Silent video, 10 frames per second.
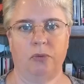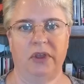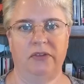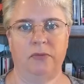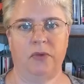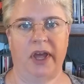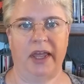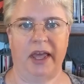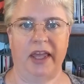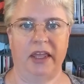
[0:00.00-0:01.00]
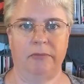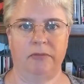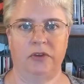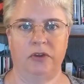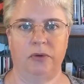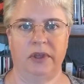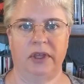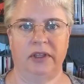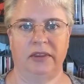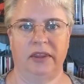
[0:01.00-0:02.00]
reason why I am
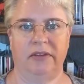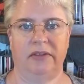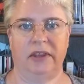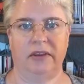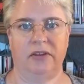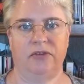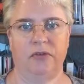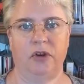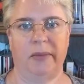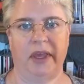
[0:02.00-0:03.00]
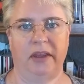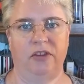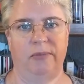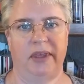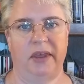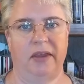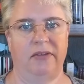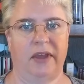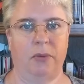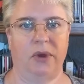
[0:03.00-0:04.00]
doing this in this format is
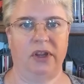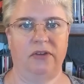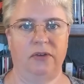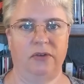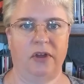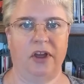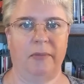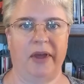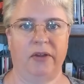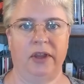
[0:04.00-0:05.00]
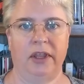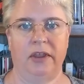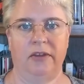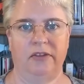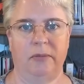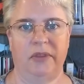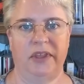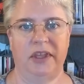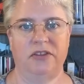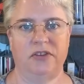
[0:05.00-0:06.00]
because I wanted to talk about some of
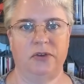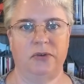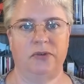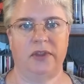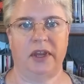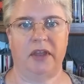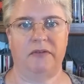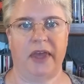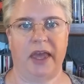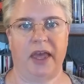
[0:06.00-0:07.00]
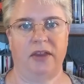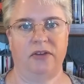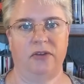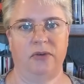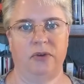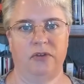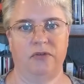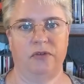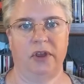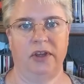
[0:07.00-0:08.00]
the issues that I've had to
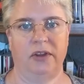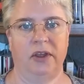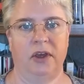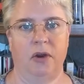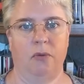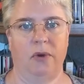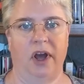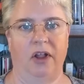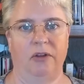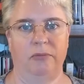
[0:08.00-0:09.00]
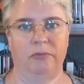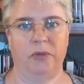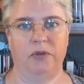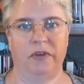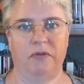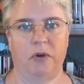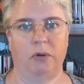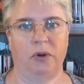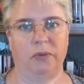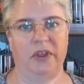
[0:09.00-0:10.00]
confront while moving
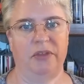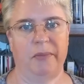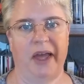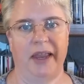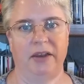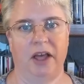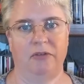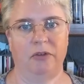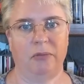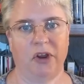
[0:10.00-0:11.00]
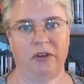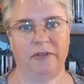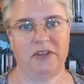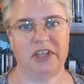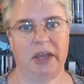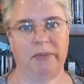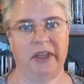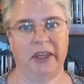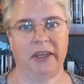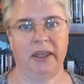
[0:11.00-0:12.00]
forward with my novel Mark of the
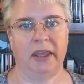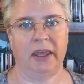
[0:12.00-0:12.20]
Champion.